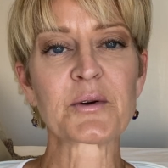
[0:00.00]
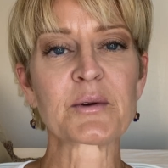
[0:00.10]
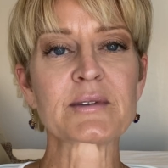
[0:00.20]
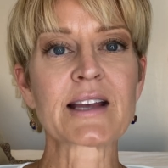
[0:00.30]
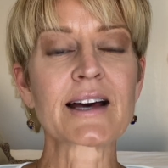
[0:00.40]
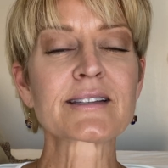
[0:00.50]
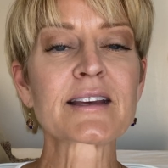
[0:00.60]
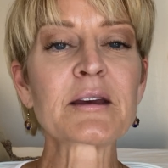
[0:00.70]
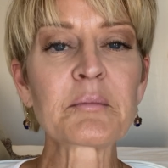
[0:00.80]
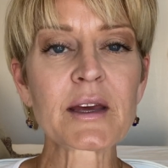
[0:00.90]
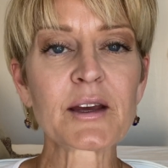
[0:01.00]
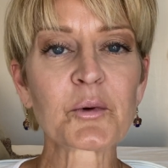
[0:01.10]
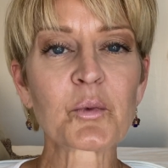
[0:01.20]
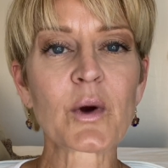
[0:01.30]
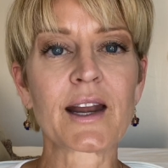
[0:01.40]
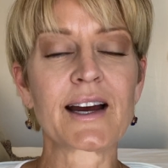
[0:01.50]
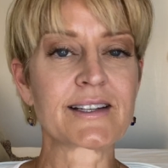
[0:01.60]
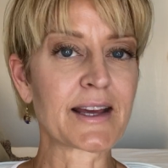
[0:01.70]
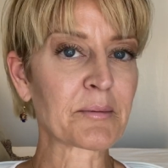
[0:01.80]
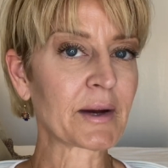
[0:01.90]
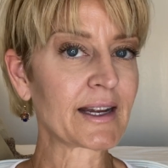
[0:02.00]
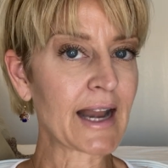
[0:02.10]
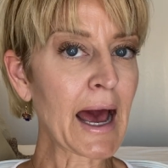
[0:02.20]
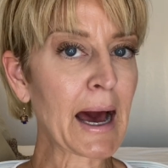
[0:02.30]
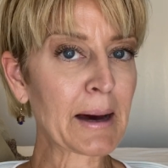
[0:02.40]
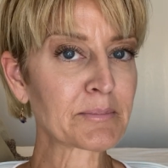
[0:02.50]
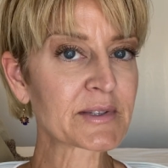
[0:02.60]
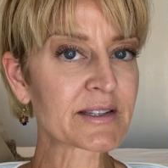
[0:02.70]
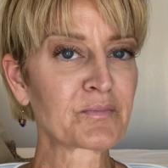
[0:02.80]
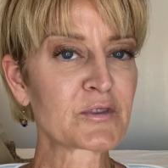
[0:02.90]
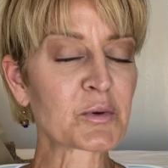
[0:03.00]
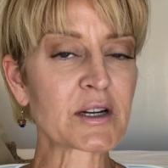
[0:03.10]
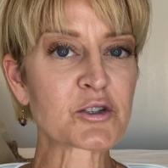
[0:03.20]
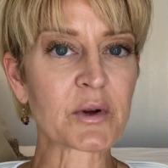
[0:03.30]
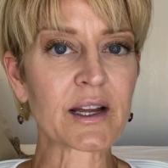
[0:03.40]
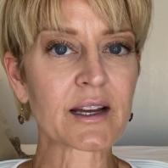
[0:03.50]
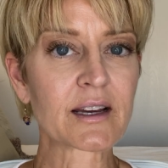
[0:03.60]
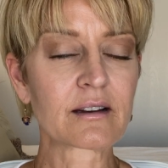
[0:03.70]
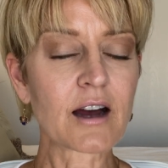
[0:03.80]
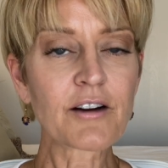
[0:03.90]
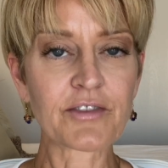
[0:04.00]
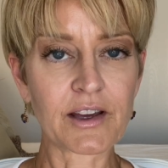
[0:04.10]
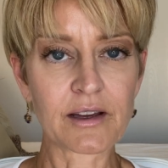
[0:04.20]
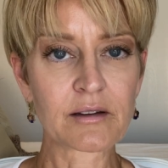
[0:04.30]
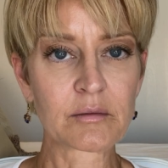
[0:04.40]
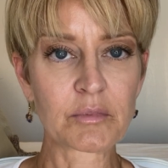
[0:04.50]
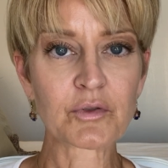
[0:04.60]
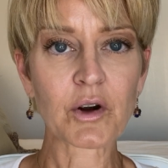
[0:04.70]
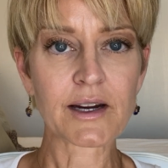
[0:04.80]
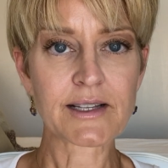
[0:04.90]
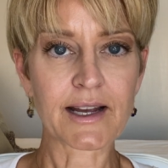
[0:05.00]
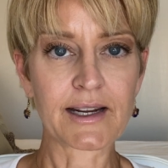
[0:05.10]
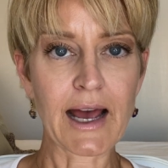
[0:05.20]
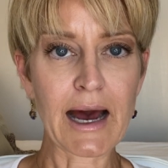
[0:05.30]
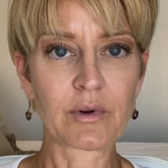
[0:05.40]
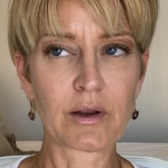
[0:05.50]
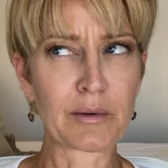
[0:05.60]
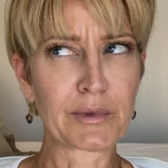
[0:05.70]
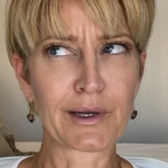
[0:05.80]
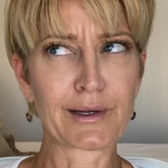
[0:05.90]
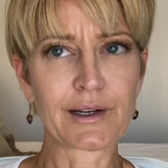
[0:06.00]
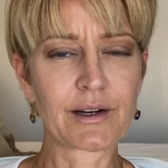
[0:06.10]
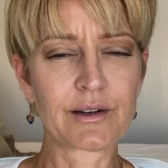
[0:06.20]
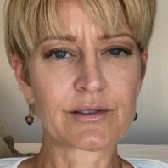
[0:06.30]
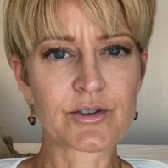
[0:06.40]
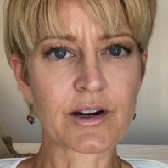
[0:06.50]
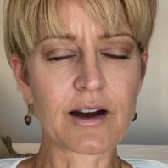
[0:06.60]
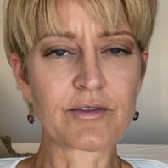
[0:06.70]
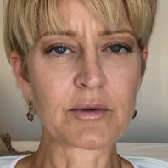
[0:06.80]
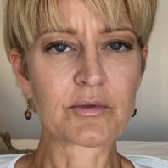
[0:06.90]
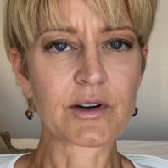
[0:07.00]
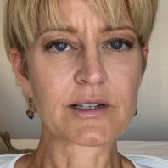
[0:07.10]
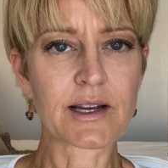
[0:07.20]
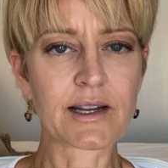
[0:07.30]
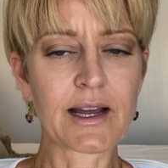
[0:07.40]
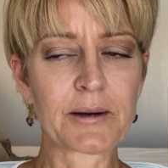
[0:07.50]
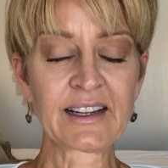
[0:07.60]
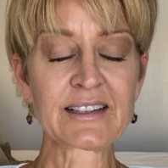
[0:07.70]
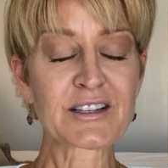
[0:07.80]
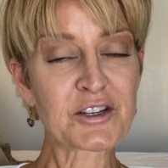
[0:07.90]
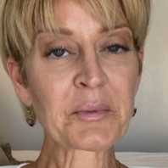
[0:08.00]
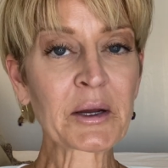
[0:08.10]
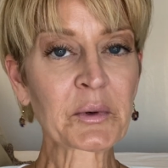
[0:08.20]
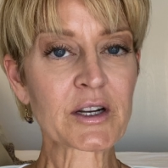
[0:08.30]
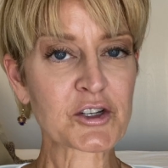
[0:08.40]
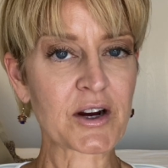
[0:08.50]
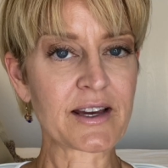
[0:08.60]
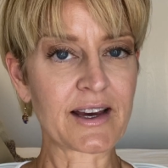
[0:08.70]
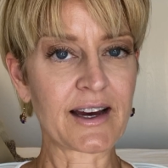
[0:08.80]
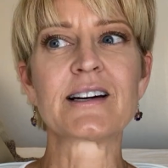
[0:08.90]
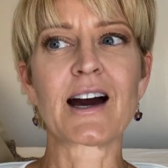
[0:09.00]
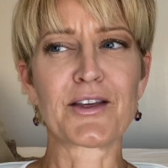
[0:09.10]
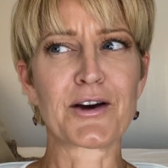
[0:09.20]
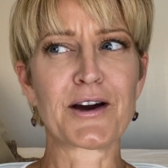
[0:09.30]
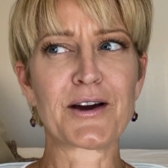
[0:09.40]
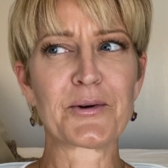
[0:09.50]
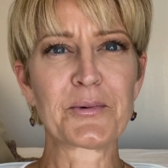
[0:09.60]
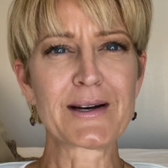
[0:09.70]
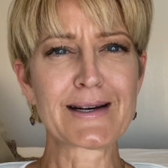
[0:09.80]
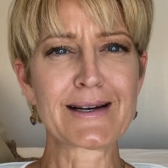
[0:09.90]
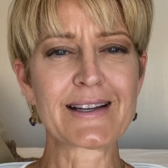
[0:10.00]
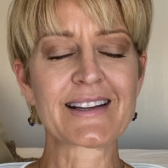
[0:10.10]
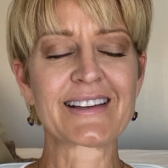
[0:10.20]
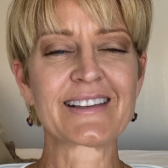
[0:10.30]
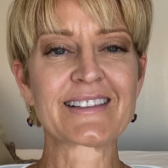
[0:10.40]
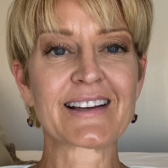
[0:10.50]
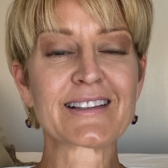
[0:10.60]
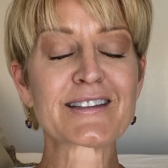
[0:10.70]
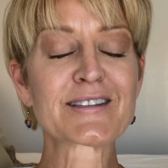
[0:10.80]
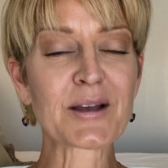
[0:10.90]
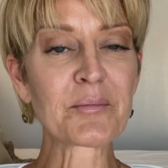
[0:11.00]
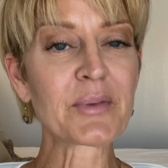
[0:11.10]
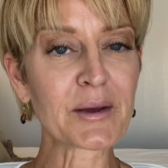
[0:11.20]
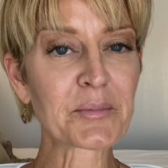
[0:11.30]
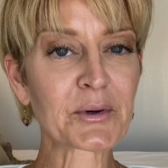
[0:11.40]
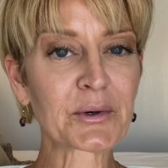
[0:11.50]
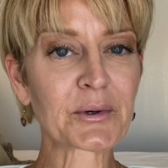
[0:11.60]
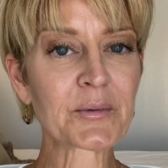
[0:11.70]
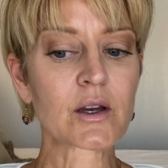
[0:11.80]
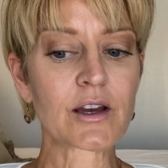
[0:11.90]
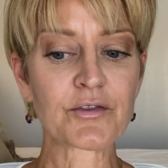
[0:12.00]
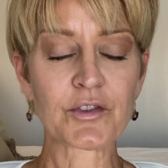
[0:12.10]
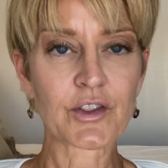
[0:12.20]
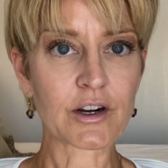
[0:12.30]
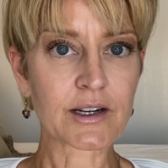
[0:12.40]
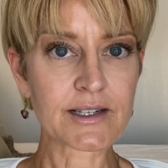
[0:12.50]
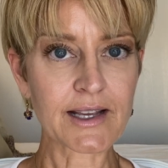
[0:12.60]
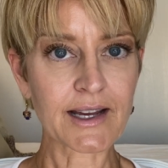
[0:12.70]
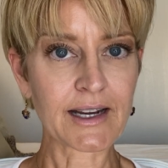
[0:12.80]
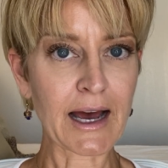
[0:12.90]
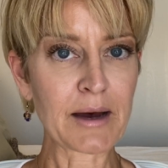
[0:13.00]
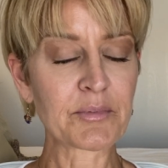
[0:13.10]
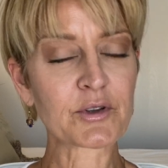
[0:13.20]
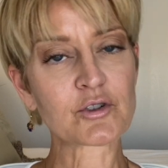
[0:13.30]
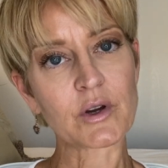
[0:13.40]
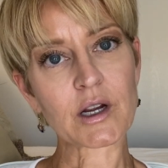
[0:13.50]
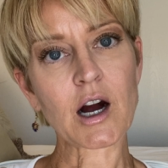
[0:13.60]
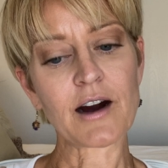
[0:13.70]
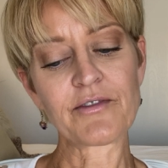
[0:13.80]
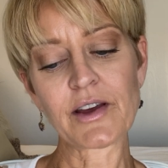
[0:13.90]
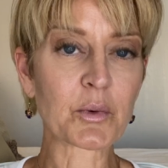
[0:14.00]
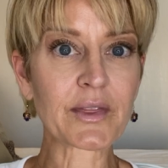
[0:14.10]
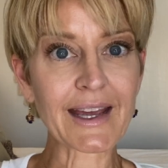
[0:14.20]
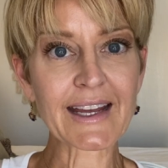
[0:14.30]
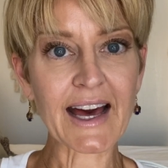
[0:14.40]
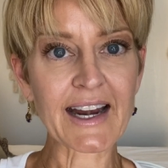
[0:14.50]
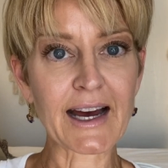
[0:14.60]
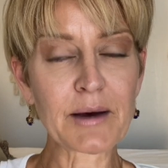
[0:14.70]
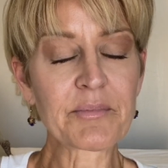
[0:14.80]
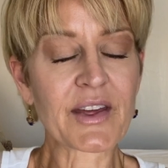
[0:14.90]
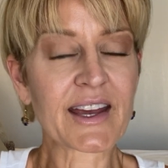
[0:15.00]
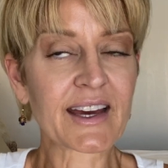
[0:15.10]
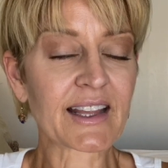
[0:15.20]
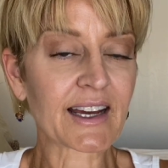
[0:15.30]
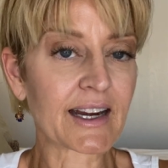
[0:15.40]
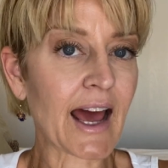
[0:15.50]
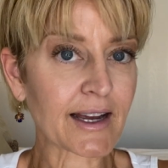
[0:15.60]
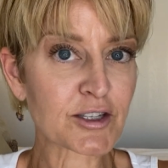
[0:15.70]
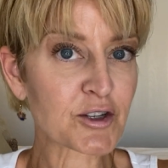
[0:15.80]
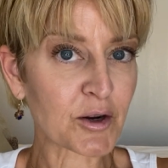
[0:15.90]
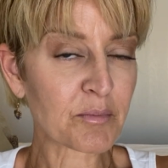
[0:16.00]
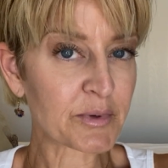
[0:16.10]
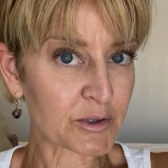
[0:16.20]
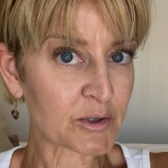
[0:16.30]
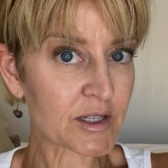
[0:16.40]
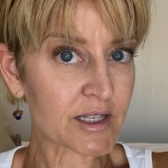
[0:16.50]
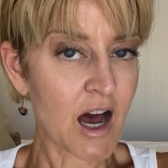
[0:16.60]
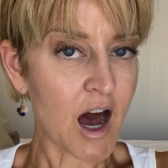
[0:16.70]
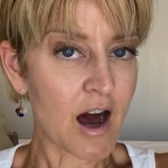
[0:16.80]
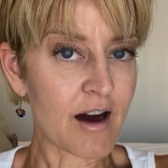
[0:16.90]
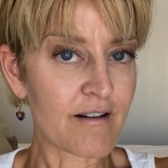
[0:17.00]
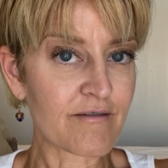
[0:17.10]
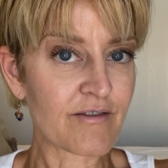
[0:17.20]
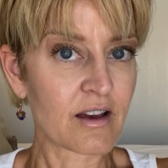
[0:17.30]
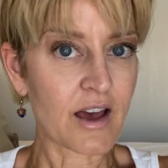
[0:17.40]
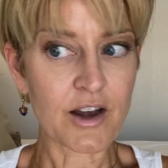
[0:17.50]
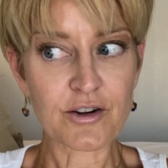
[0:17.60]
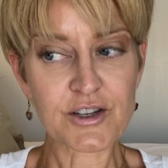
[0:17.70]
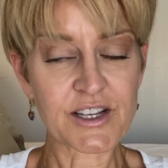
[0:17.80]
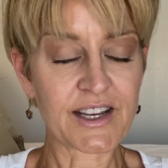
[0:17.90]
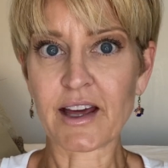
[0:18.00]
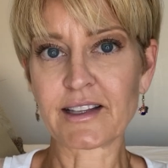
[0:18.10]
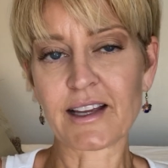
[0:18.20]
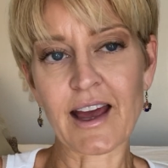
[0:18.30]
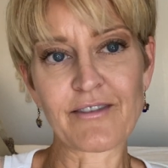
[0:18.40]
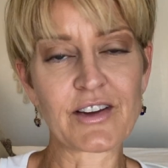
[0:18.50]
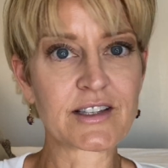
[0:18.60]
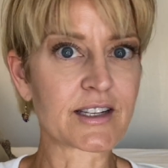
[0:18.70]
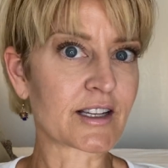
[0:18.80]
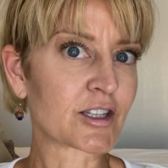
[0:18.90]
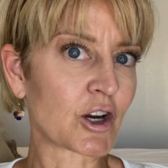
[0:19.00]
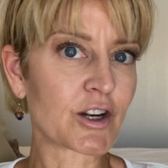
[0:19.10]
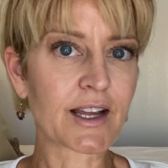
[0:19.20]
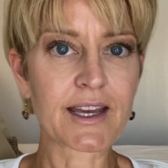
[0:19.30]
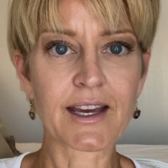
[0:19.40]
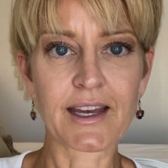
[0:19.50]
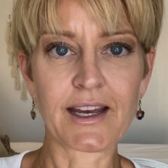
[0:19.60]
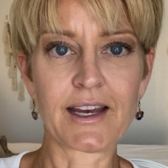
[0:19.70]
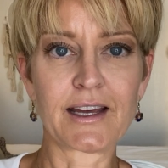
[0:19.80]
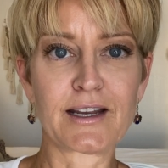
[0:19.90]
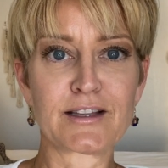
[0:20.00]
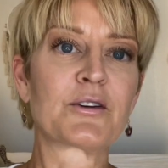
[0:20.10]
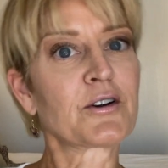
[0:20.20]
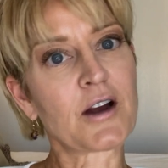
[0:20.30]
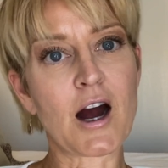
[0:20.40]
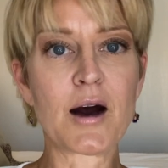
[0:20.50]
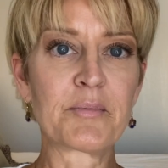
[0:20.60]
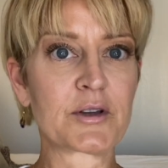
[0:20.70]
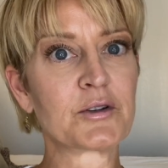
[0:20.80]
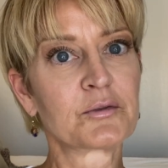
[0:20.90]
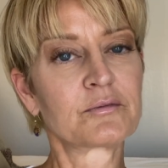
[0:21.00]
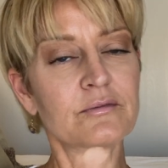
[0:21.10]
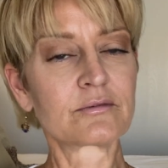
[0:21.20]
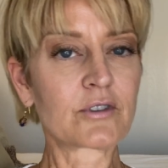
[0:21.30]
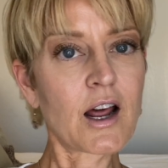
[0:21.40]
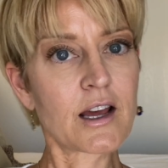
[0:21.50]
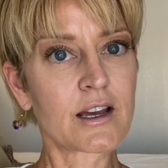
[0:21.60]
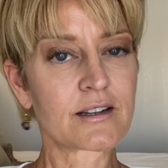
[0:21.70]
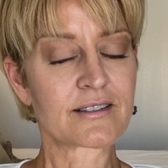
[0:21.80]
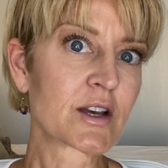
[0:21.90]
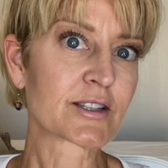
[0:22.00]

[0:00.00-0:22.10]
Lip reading: He was asking me when I take my naps, do I drink coffee before I take a nap? And I'm like, no, I don't drink coffee before I take a nap. He said, you might want to try that. I thought, what? He said, some people, if they're gonna take a nap, they'll drink coffee. When they get up, they get like an extra boost of energy. The caffeine's like starting to kick in and they're up and running.